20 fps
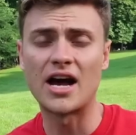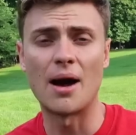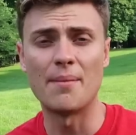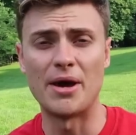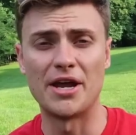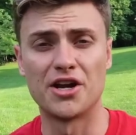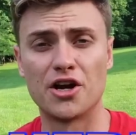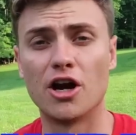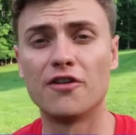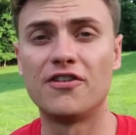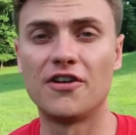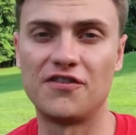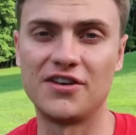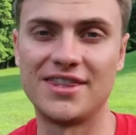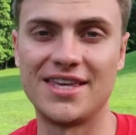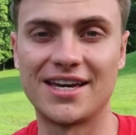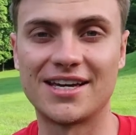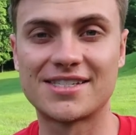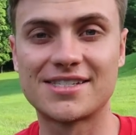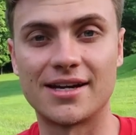Comment Nerf if
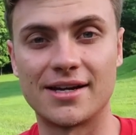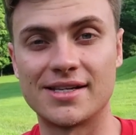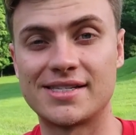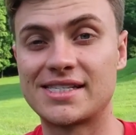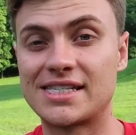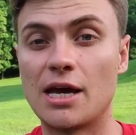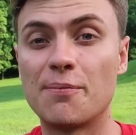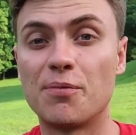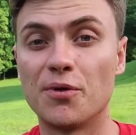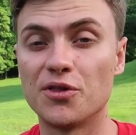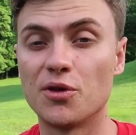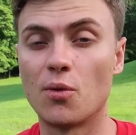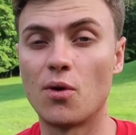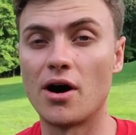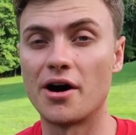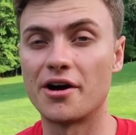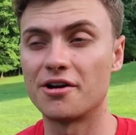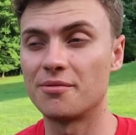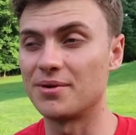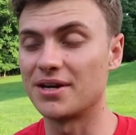you think it's gonna skip on the
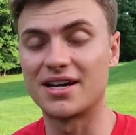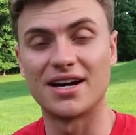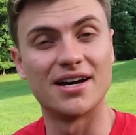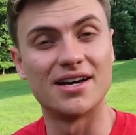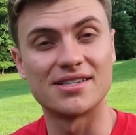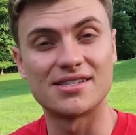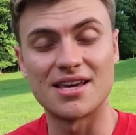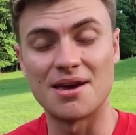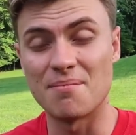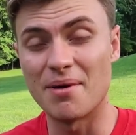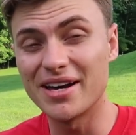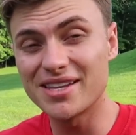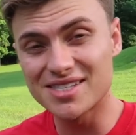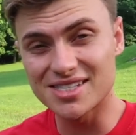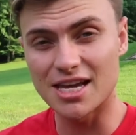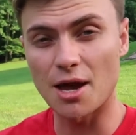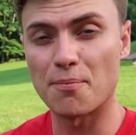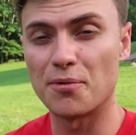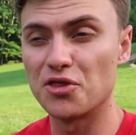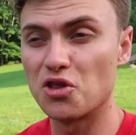water, because it might
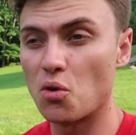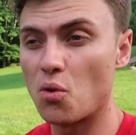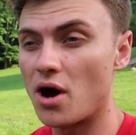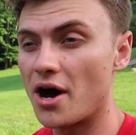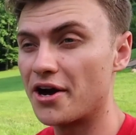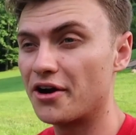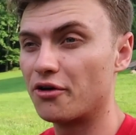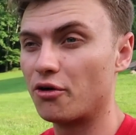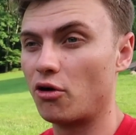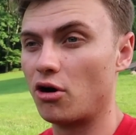skip on the water,